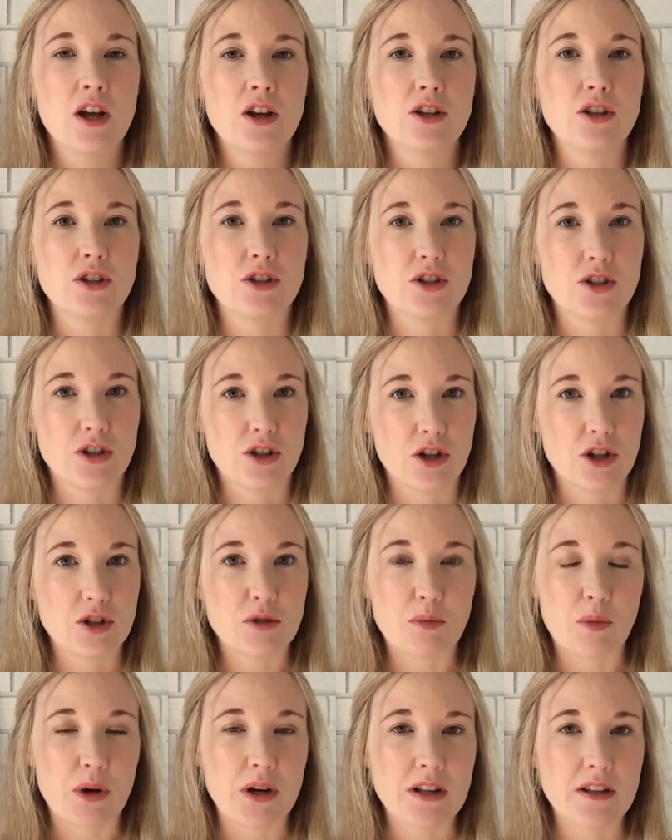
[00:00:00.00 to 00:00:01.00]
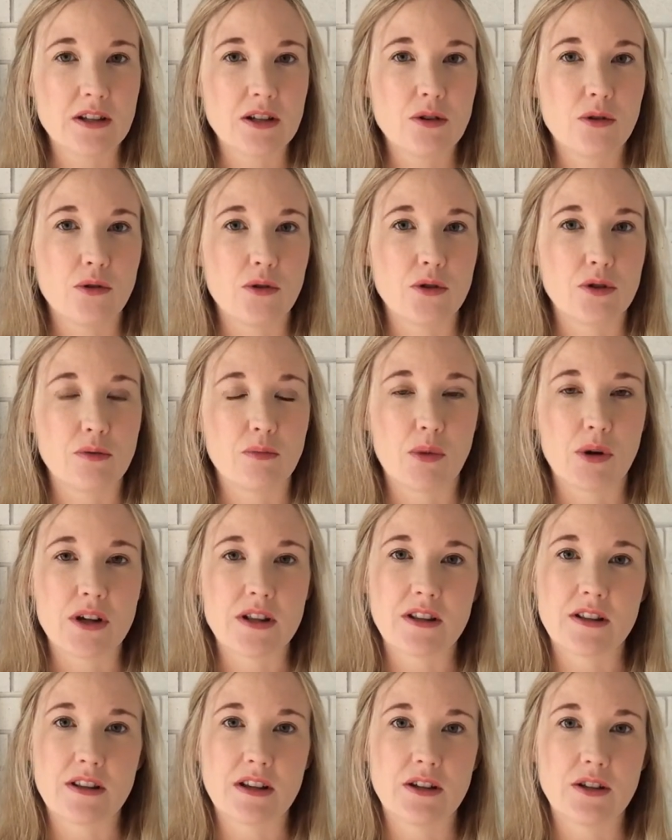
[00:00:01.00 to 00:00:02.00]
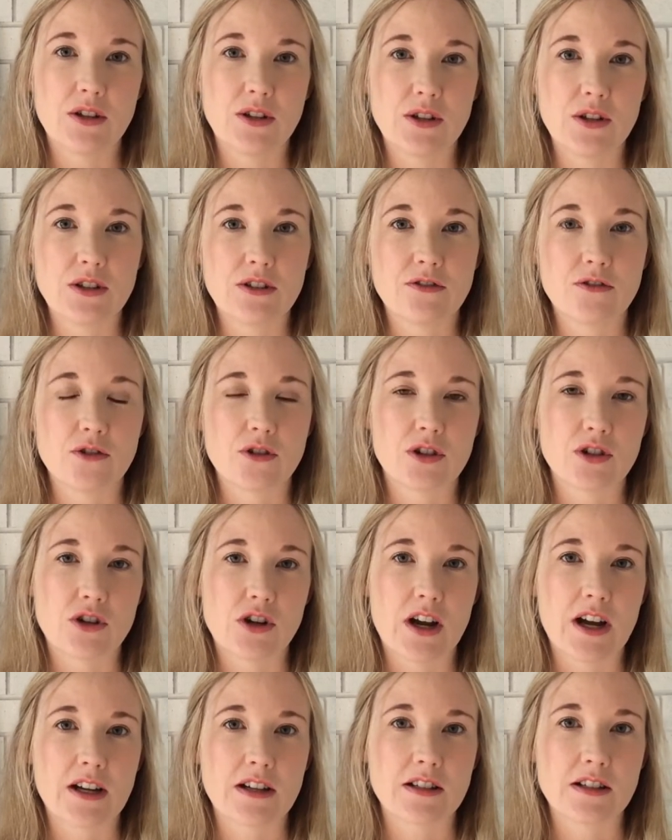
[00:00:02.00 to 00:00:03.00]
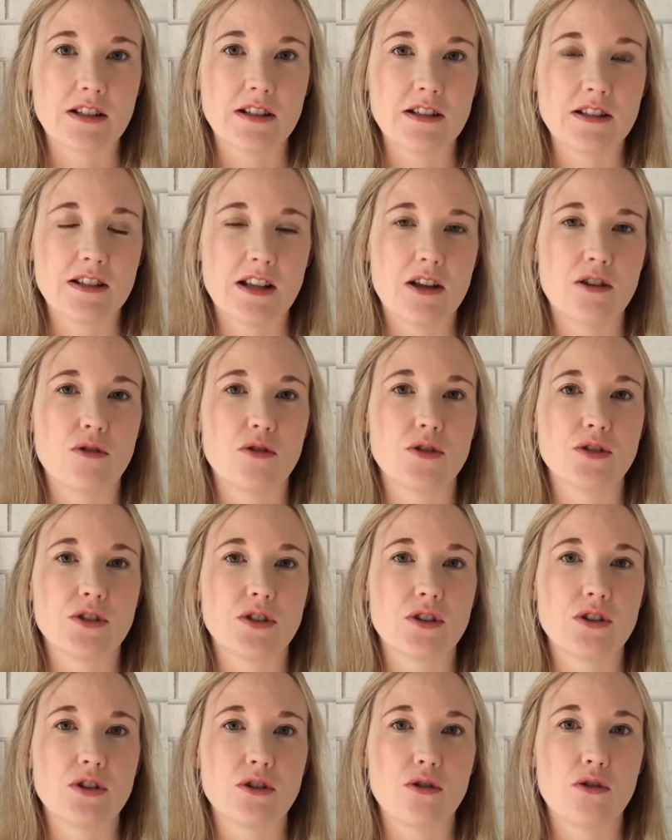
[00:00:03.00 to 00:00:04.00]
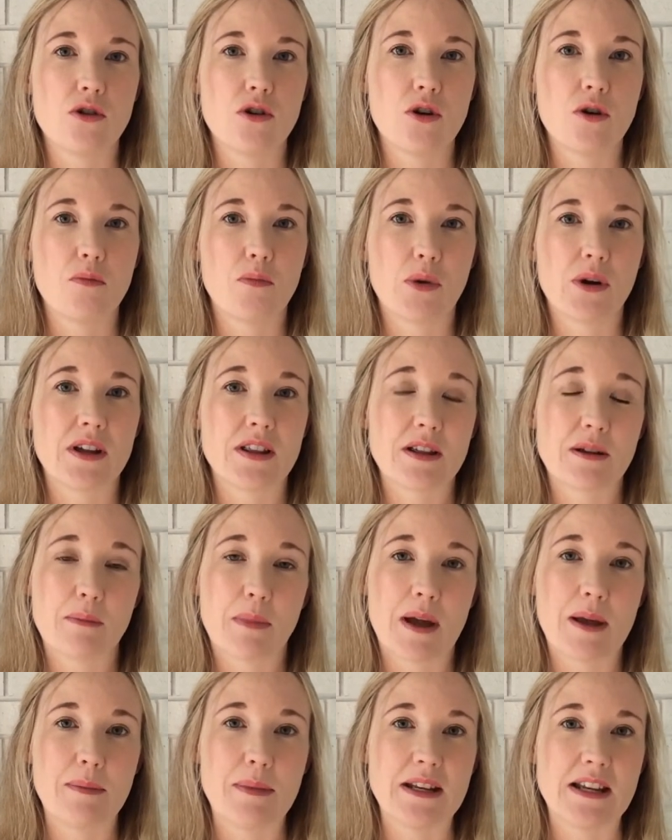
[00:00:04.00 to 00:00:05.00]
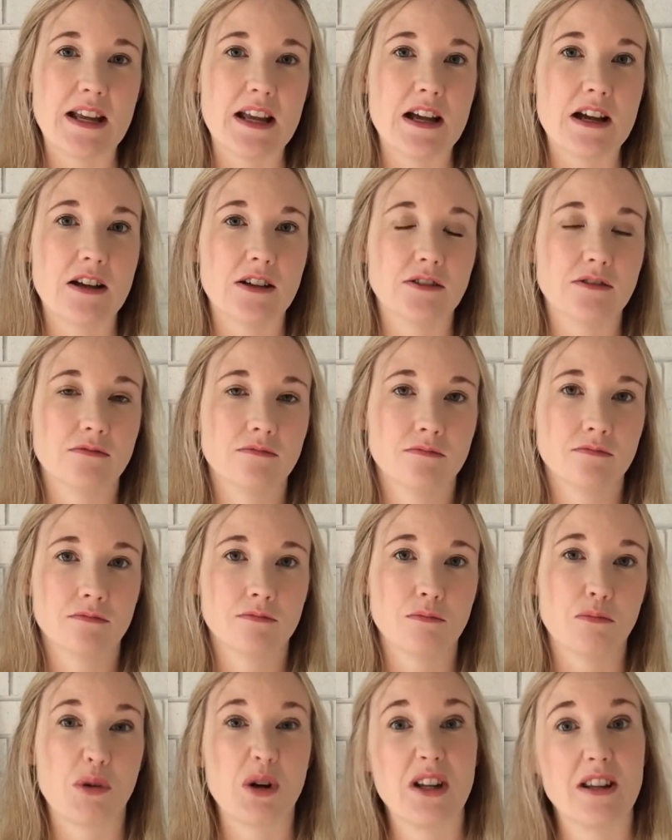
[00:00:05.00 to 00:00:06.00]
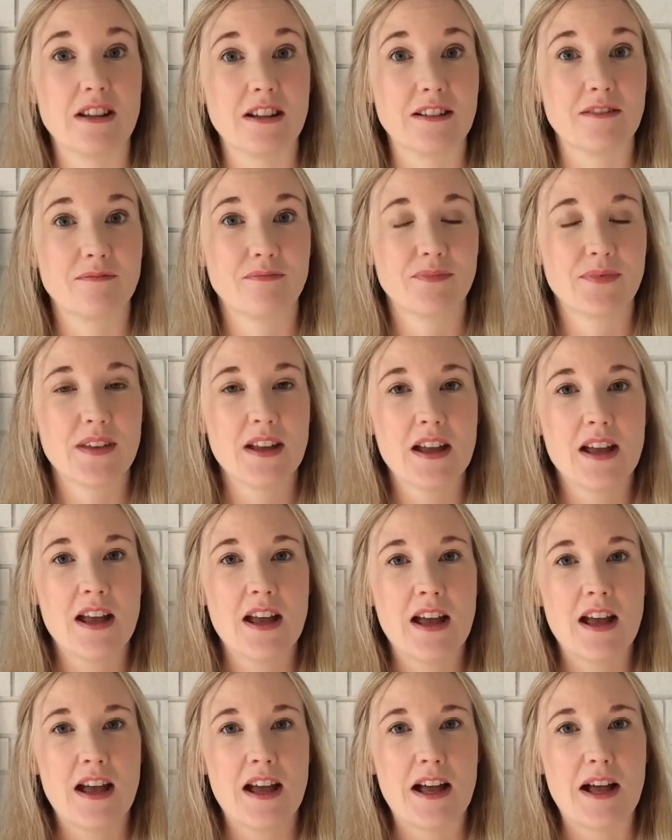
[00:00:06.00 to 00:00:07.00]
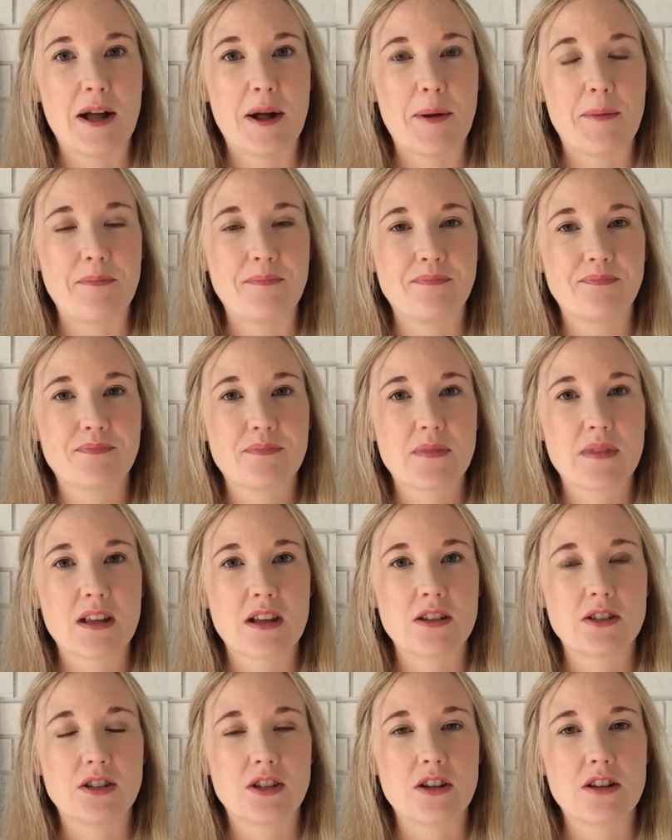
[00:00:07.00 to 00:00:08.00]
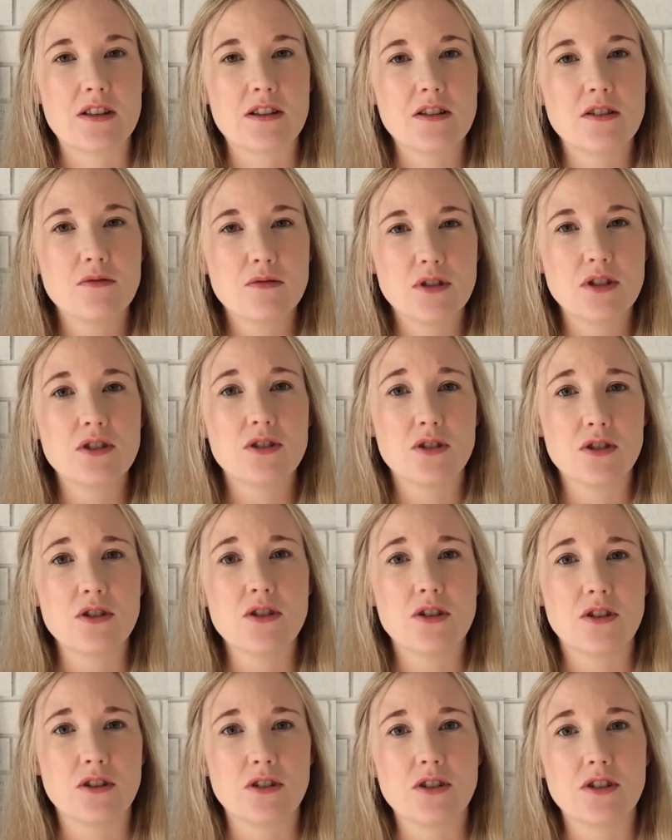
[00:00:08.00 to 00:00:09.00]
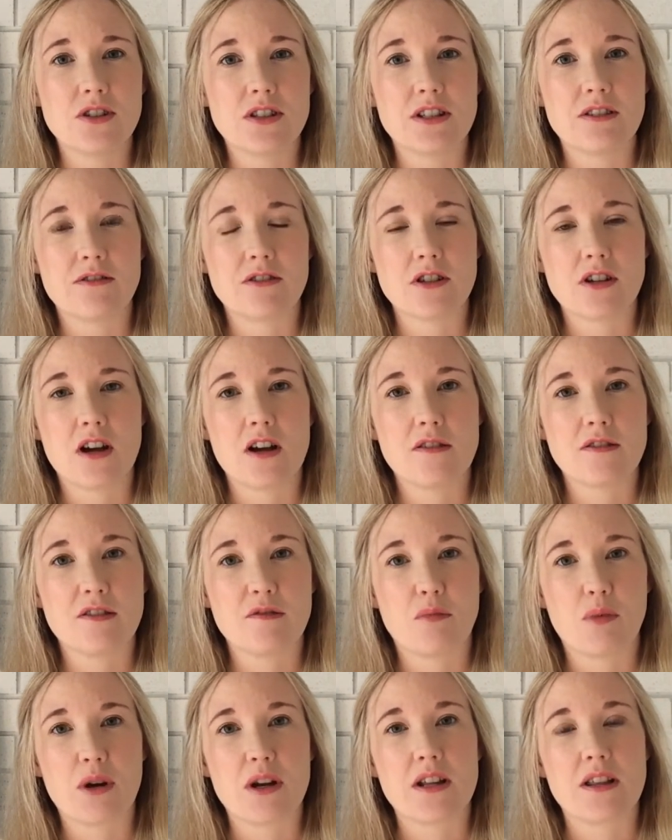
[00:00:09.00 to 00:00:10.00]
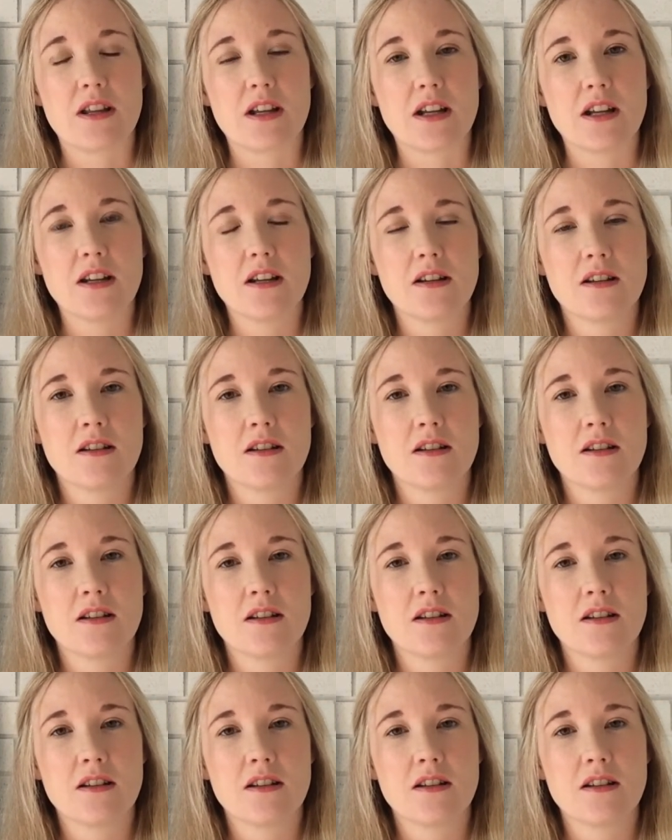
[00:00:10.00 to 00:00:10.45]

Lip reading: your surge breathing, or your breathing that you use for contractions, and also your breathing baby down breathing. So you do use different types of breathing